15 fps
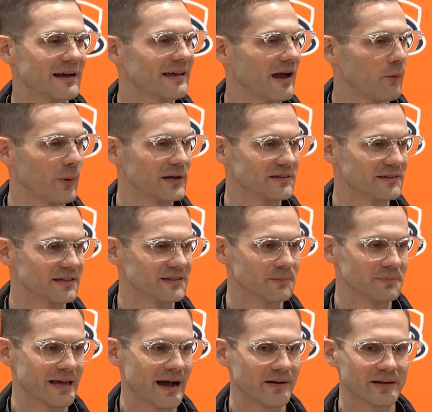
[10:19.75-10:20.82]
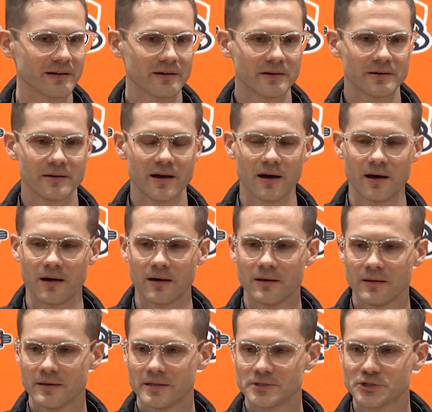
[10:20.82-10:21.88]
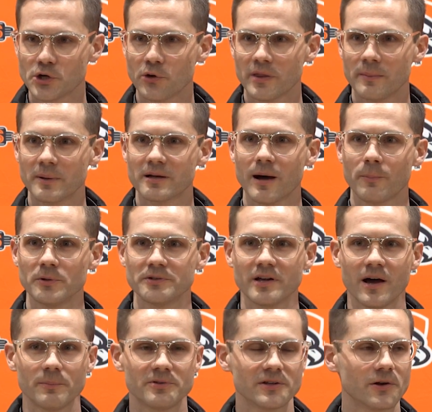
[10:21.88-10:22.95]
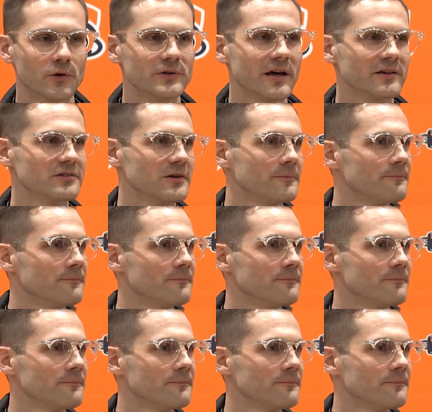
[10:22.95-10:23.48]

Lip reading: I can't wait to get them down here and show them a couple dubs in Odessa.